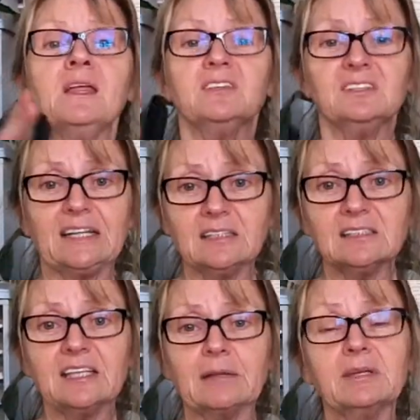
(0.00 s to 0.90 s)
Second
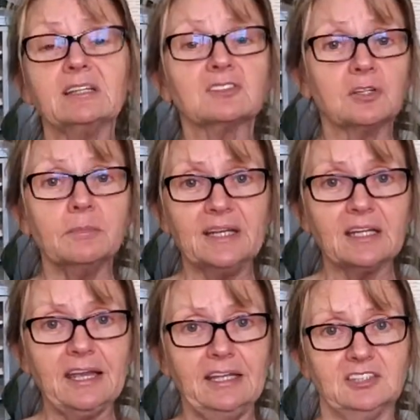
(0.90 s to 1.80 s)
segment is going to be a
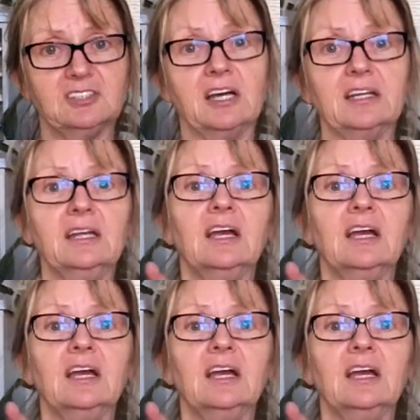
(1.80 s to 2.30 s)
case study,